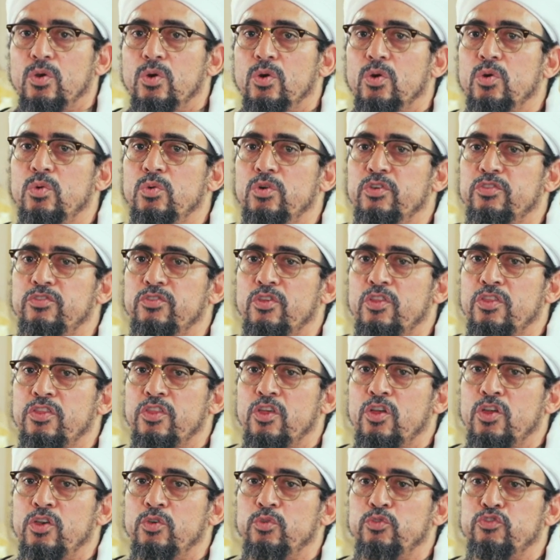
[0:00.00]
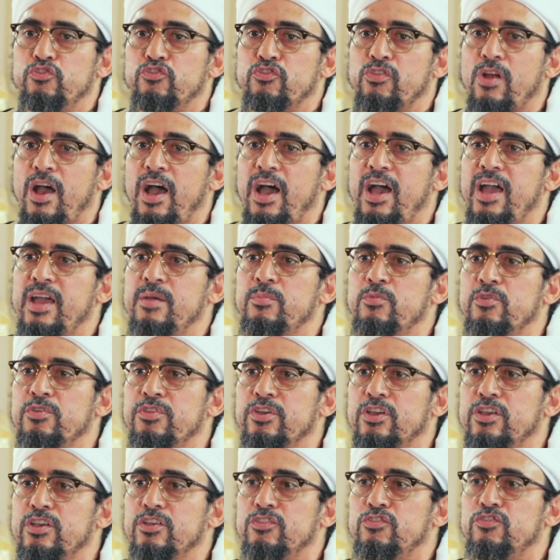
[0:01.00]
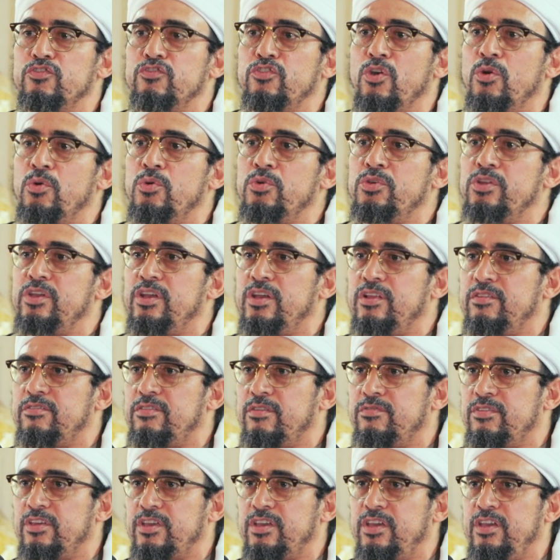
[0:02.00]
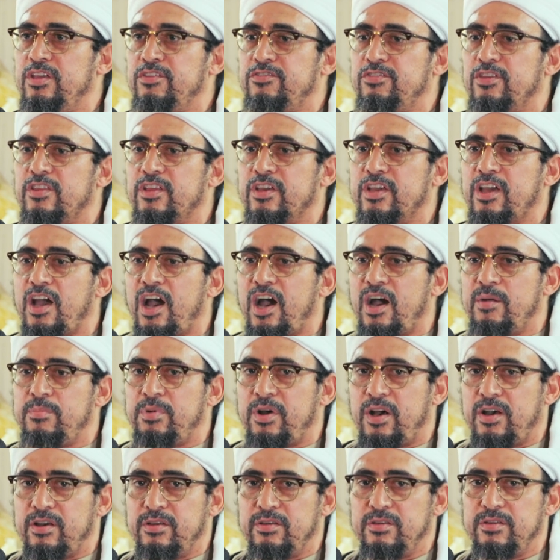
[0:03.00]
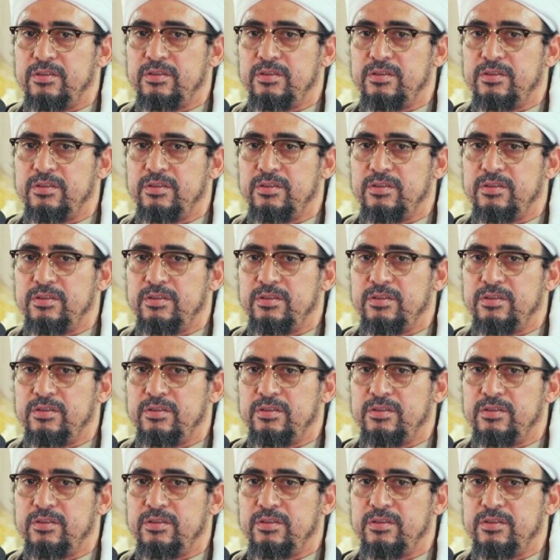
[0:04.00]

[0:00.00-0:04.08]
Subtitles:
whose tribe were the custodians of the key to the Kaaba,